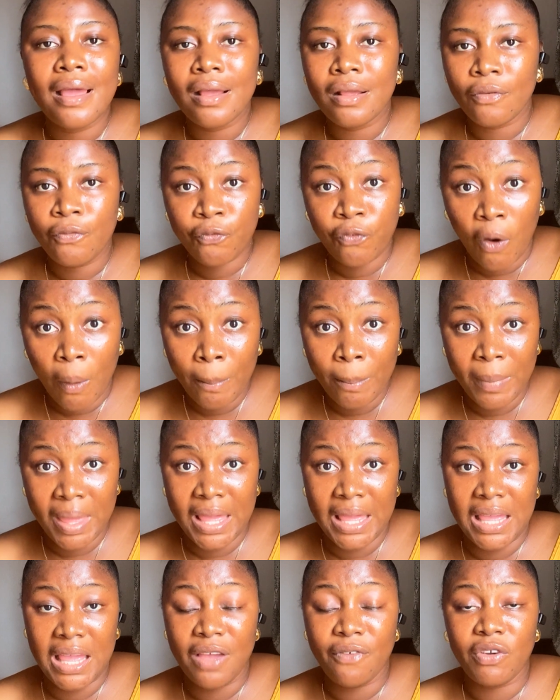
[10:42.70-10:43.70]
for
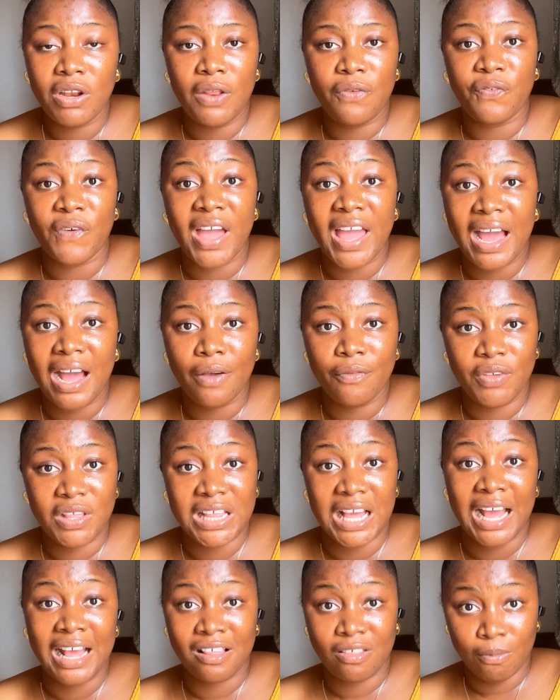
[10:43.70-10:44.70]
me, even if I have it
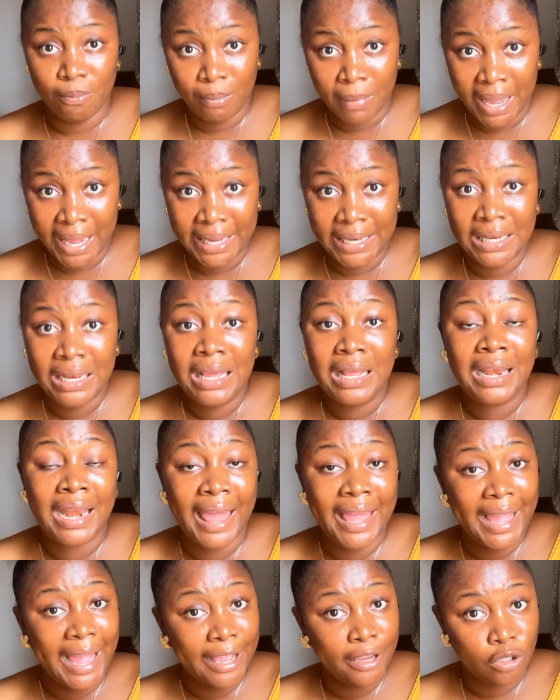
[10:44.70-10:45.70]
as mine,
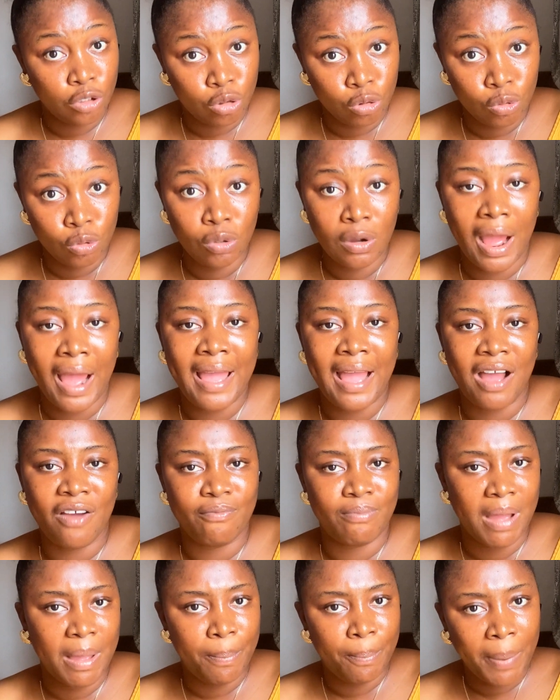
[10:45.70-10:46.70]
like I do, I
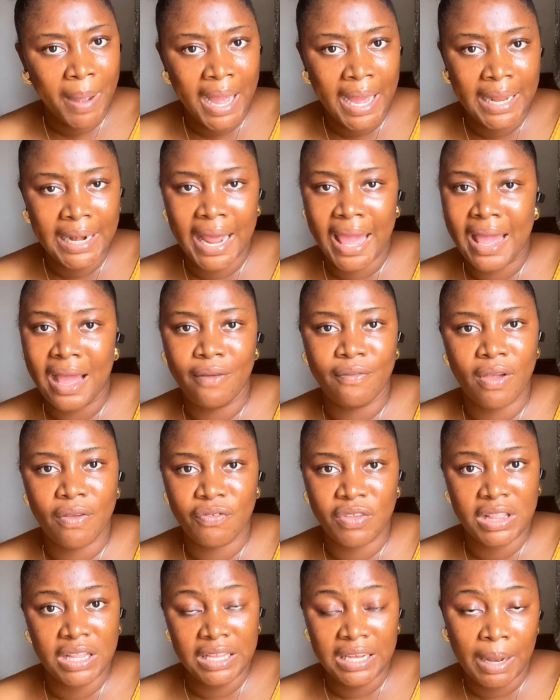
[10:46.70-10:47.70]
have my pan, I have
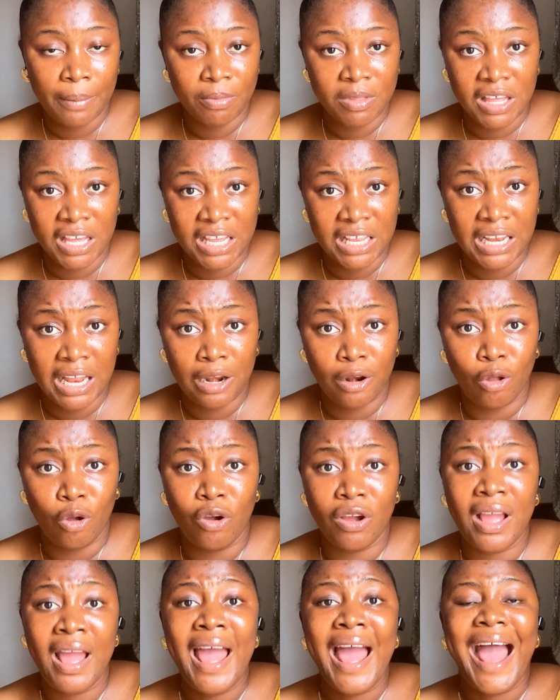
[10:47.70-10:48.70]
everything I'm taking
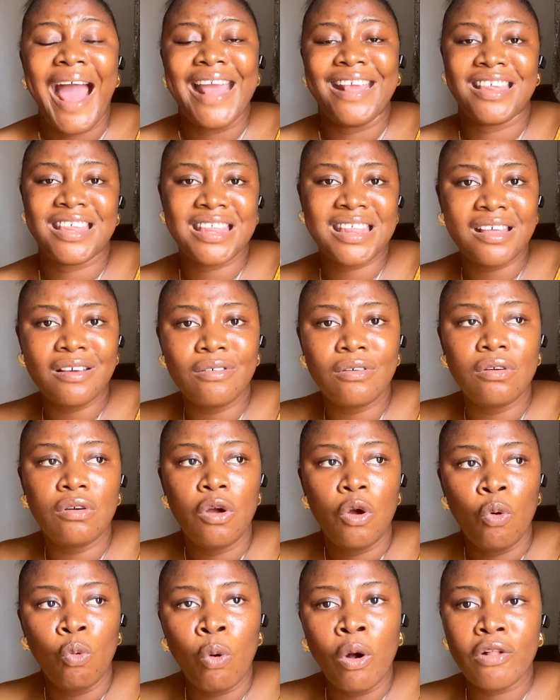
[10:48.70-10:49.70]
along, I still
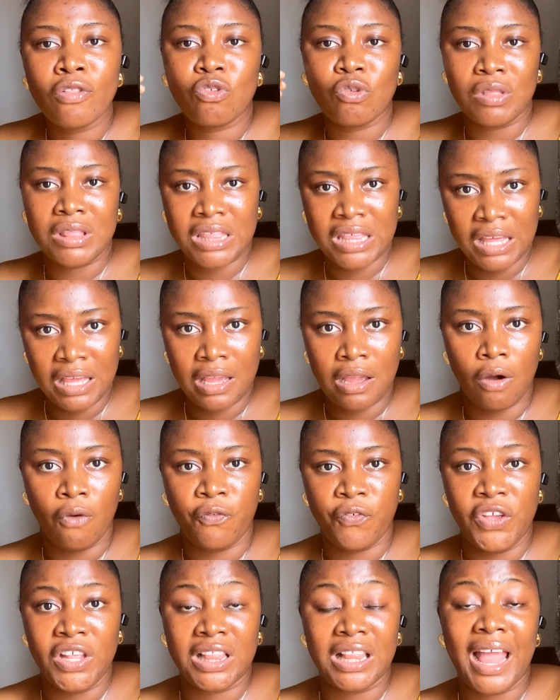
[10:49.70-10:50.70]
want to think
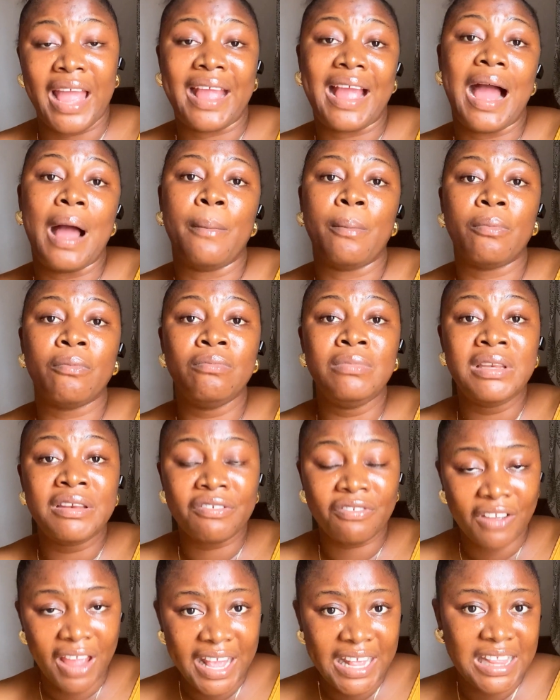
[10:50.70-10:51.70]
of it like I'm
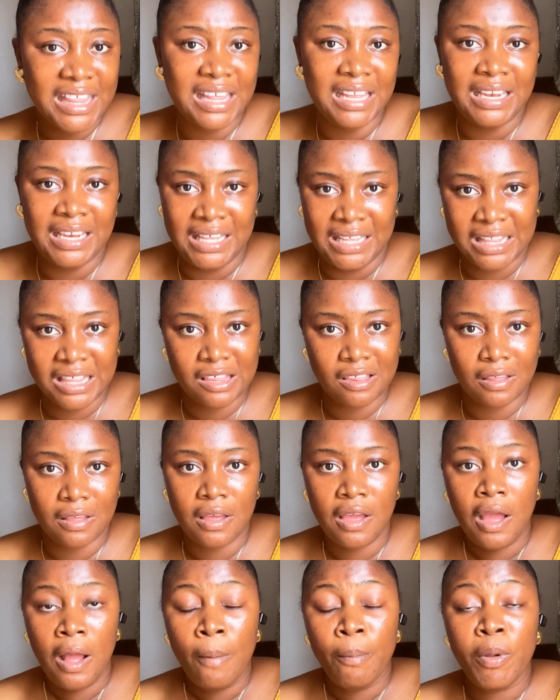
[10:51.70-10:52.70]
renting it,
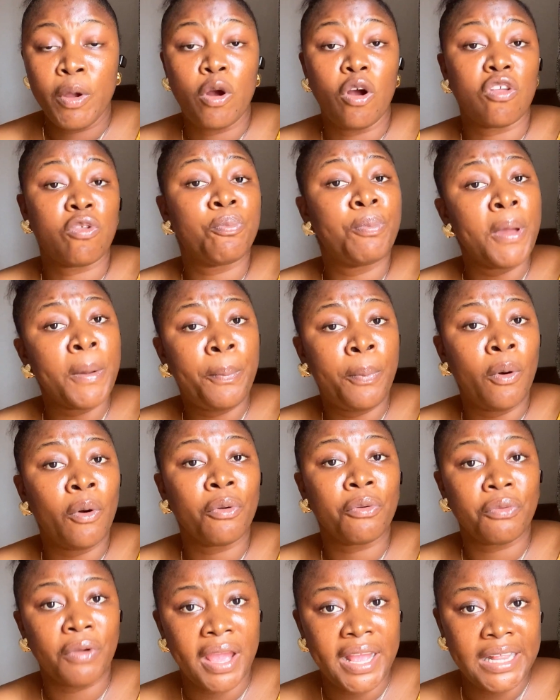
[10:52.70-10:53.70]
because
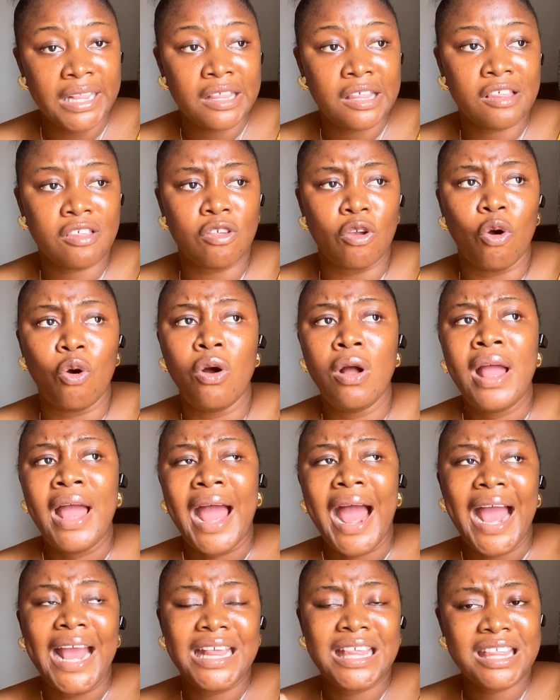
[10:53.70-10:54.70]
people rent. So
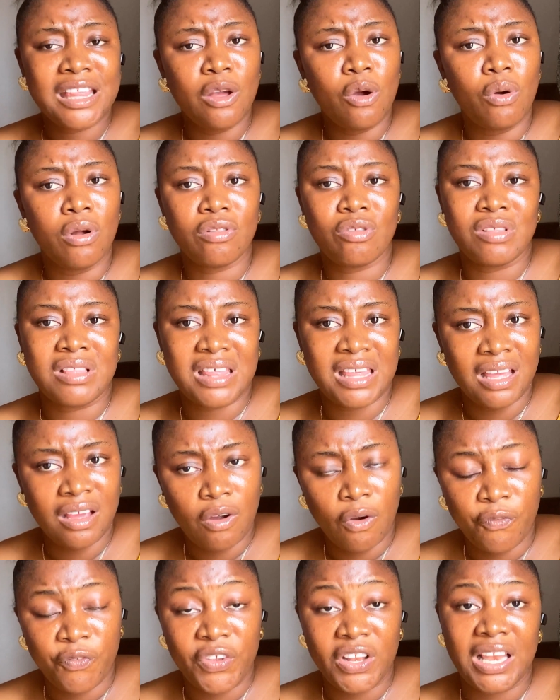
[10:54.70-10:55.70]
I still want to think
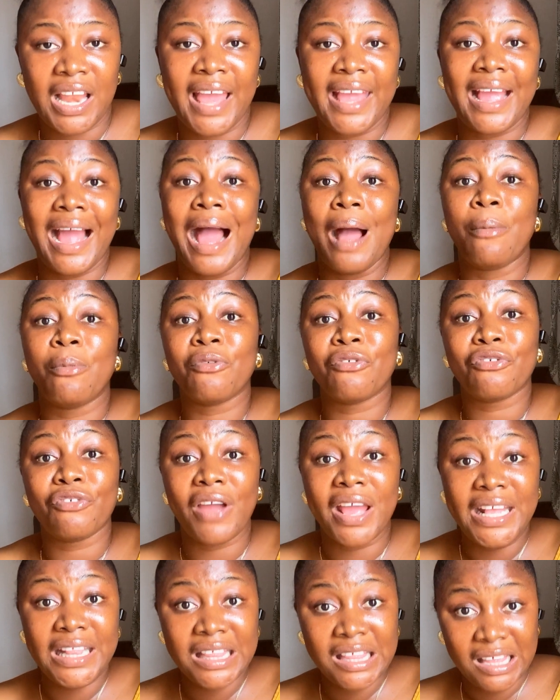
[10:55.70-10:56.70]
of it like I'm
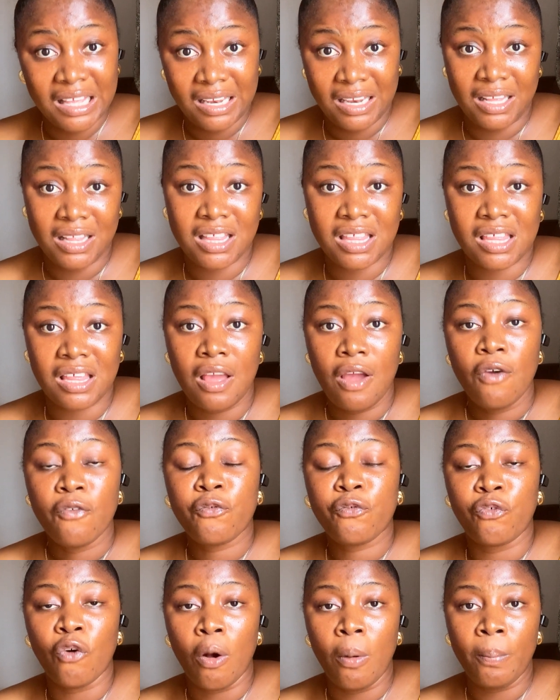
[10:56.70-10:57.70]
renting it
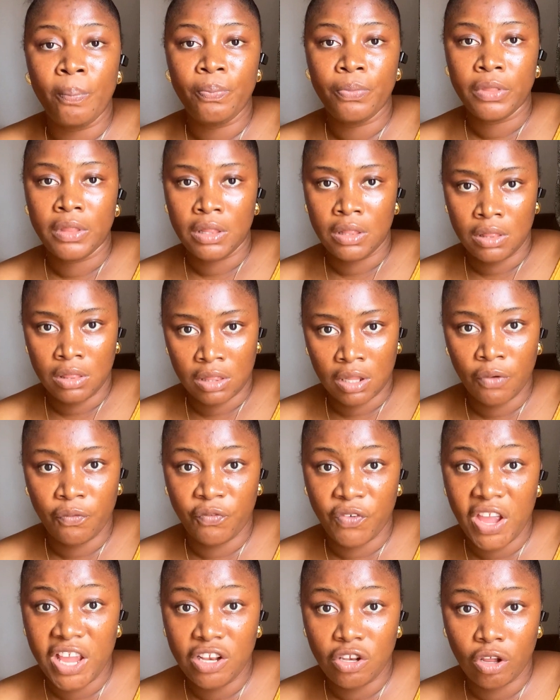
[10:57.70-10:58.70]
from the
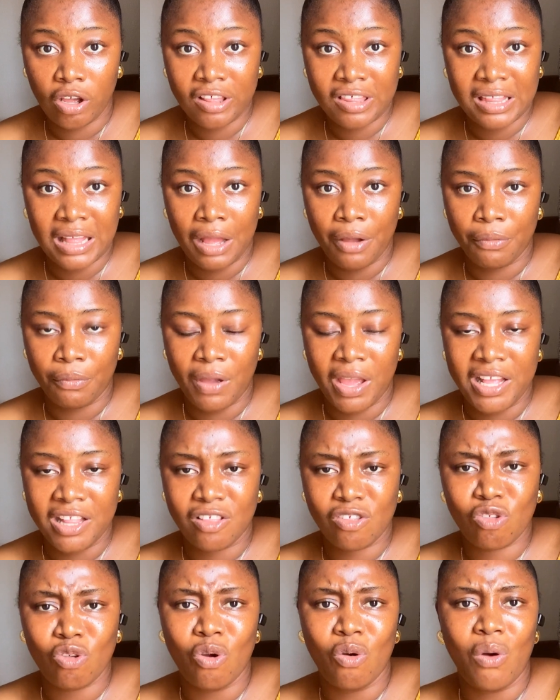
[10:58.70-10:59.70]
vendors that rent.
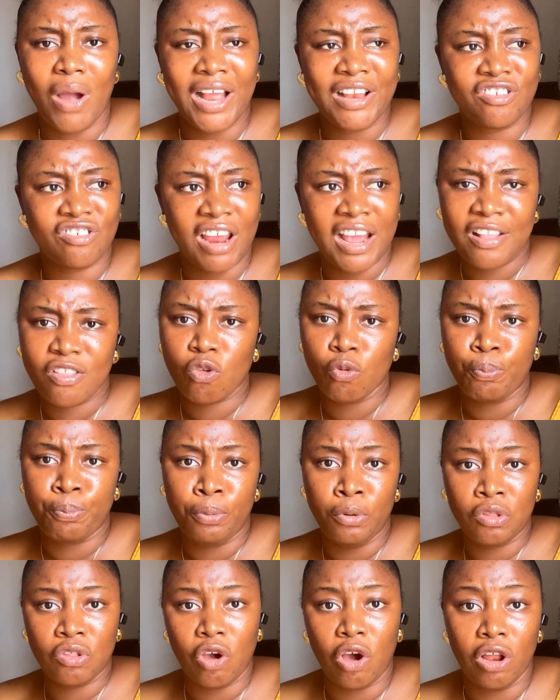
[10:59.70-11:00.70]
So I try to
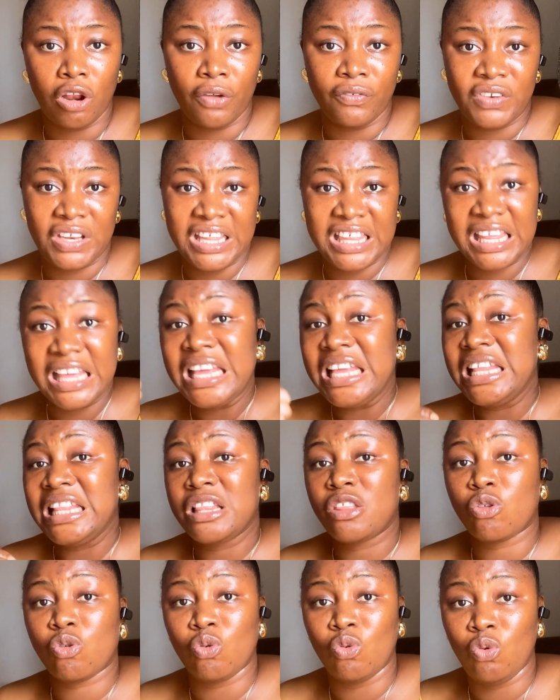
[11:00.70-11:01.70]
put all of this
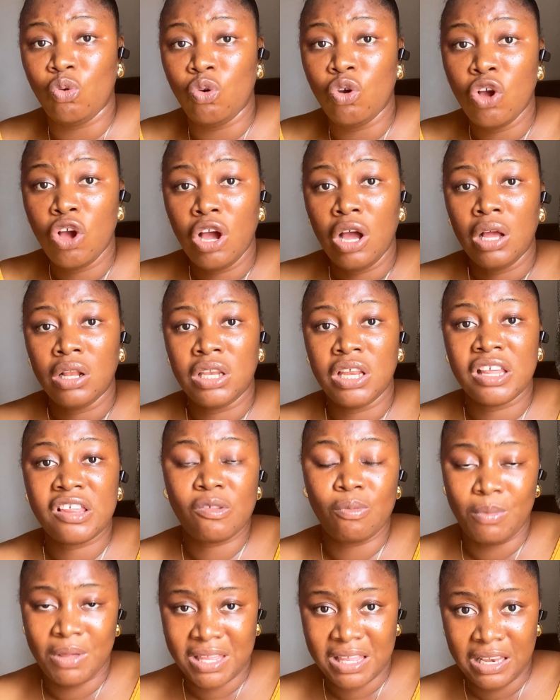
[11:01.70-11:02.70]
into
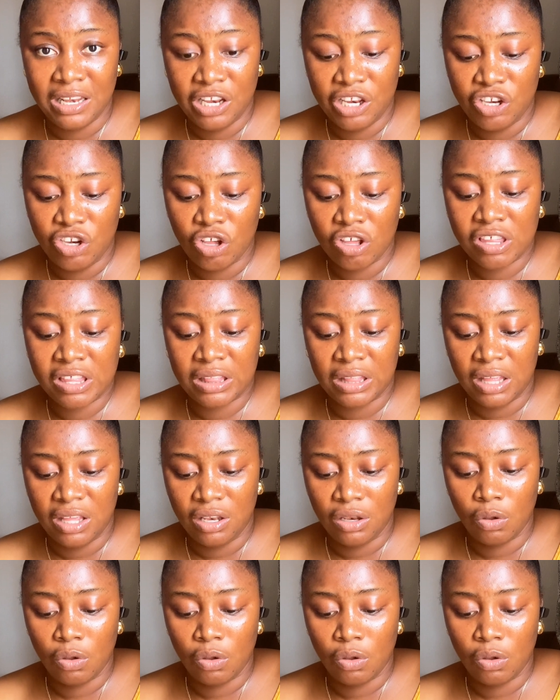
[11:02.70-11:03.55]
this miscellaneous thing.